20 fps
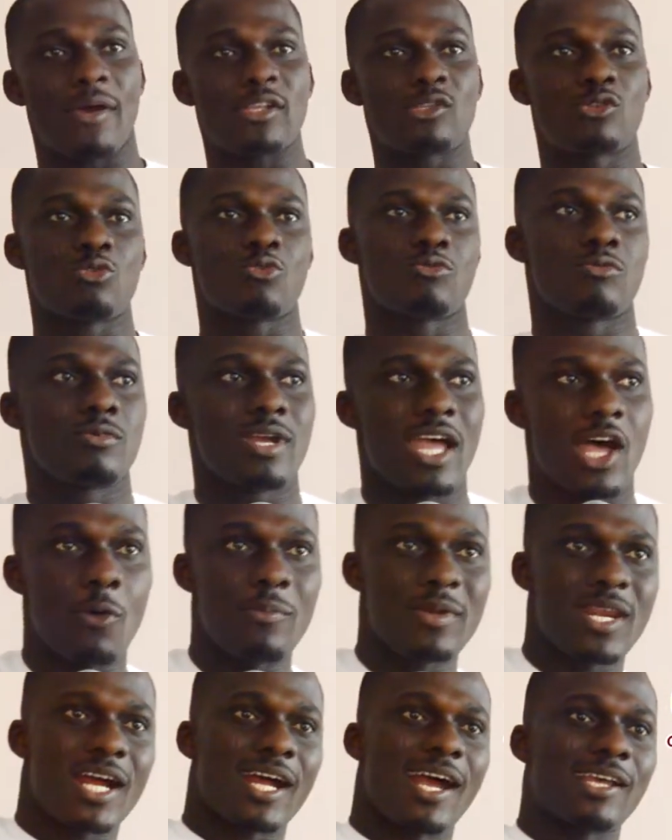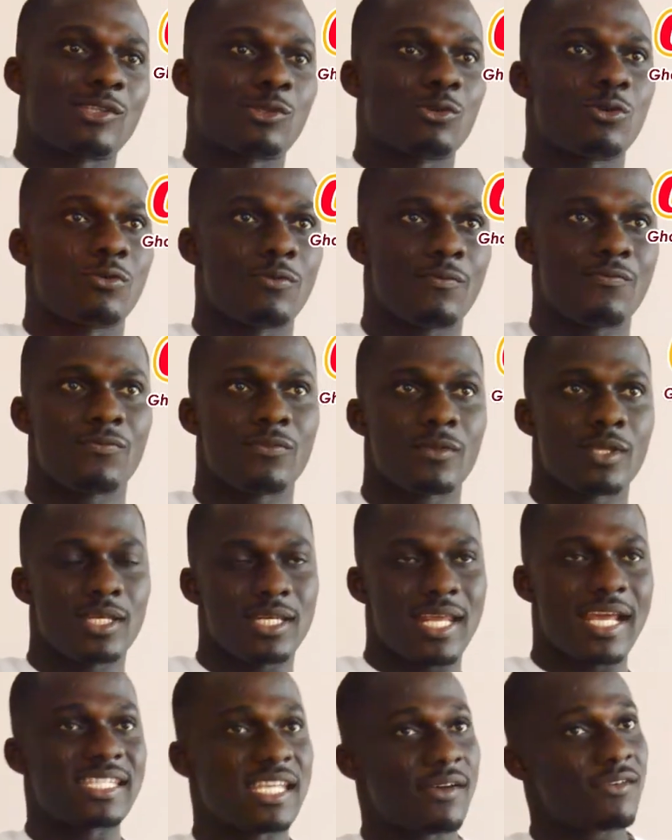went to Almina Castle.
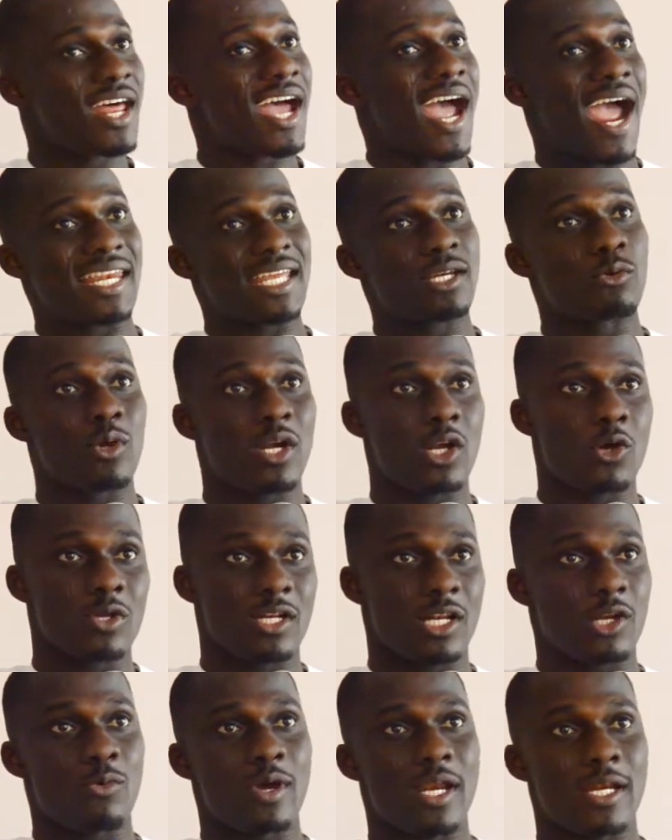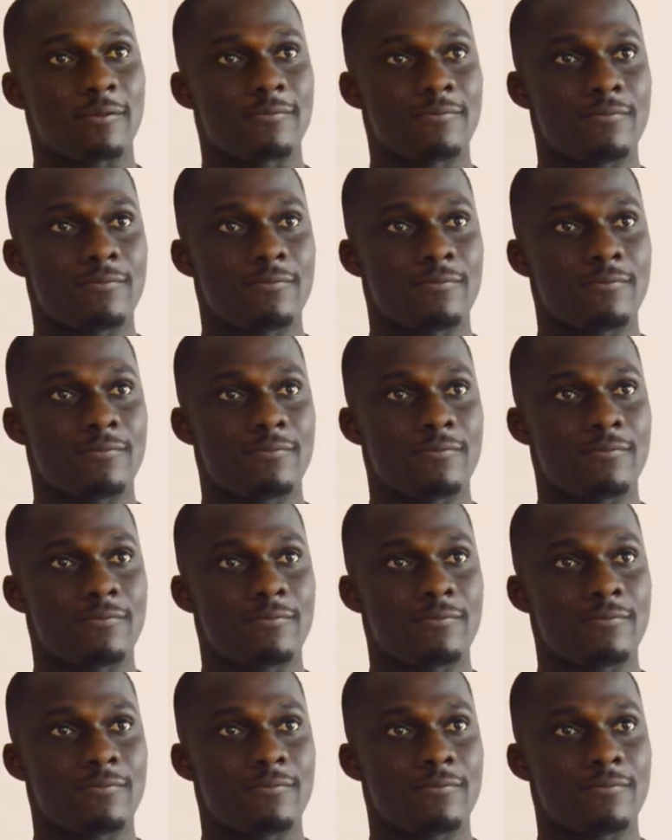The interview that I did with Lewen,